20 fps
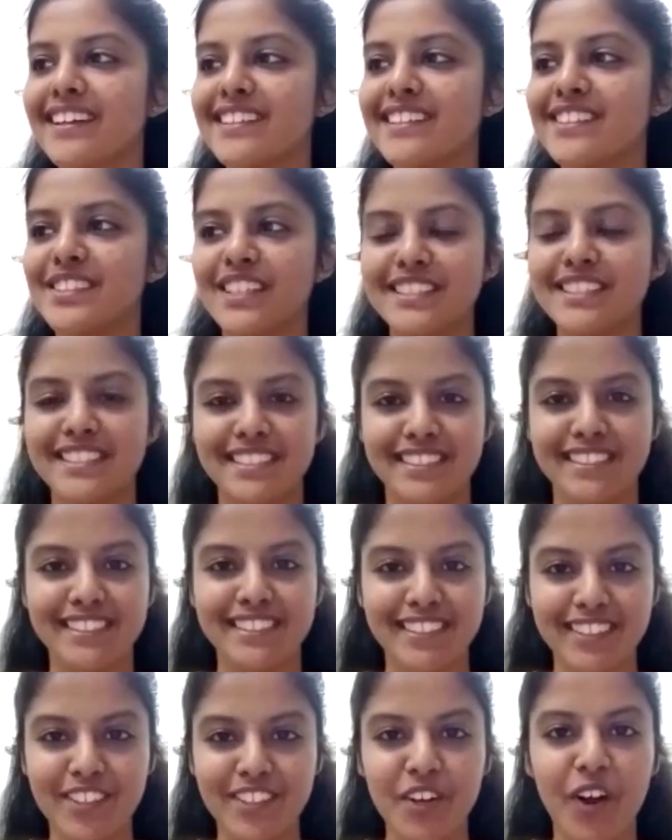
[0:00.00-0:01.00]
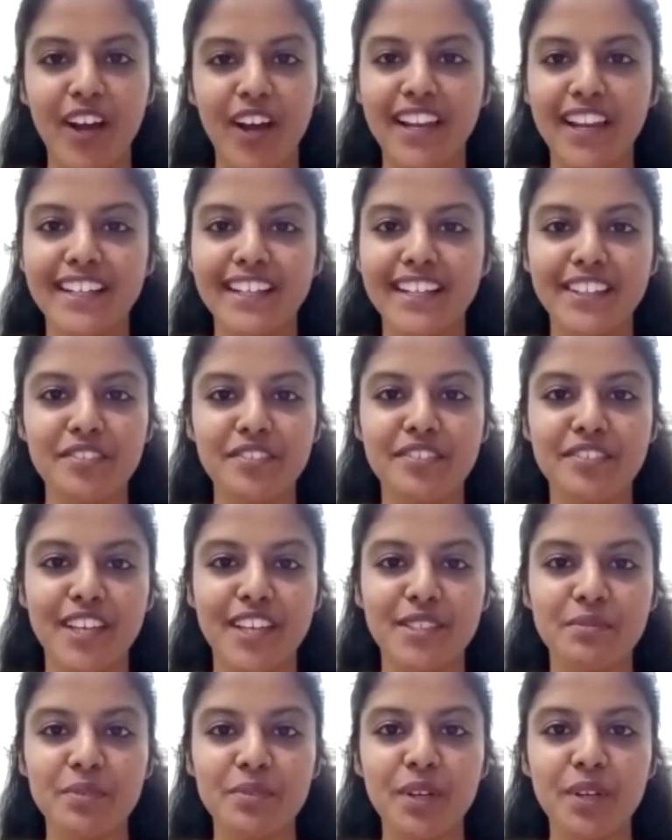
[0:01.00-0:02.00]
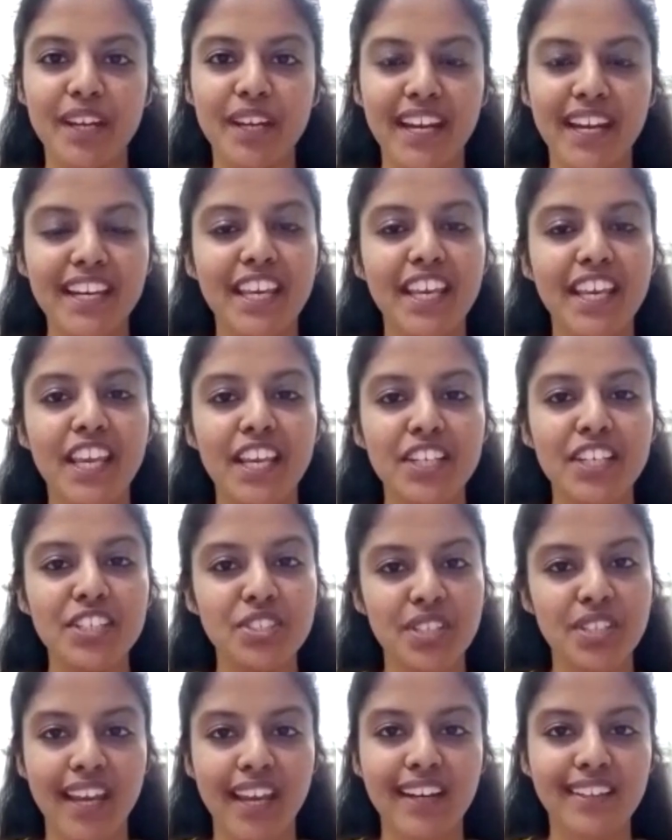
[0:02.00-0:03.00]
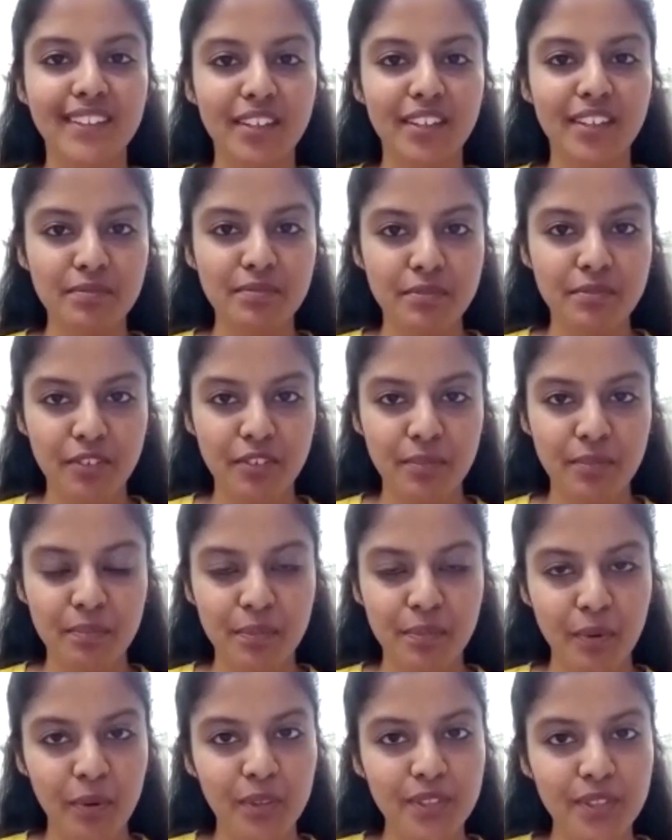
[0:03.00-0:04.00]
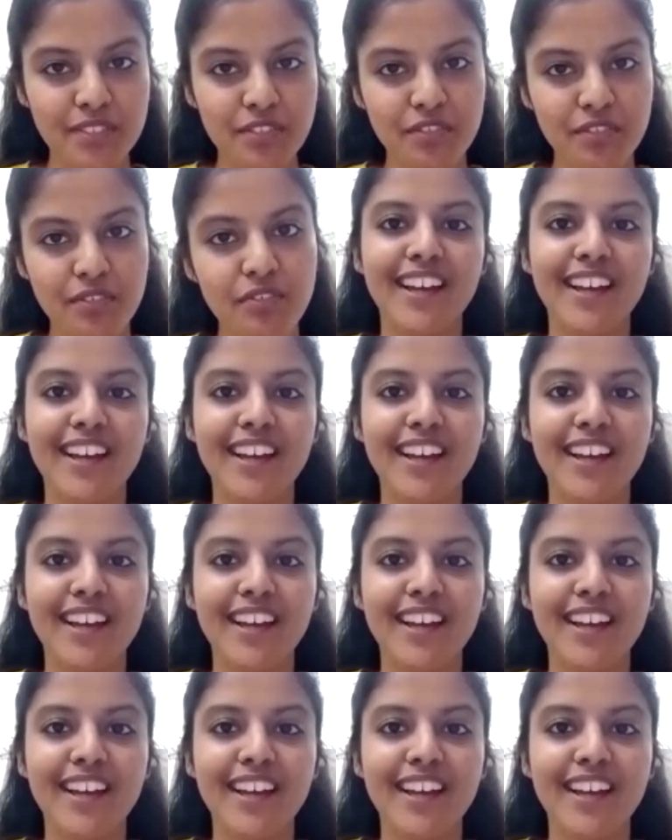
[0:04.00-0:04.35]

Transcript: just scrolling the Facebook, and he shared the post.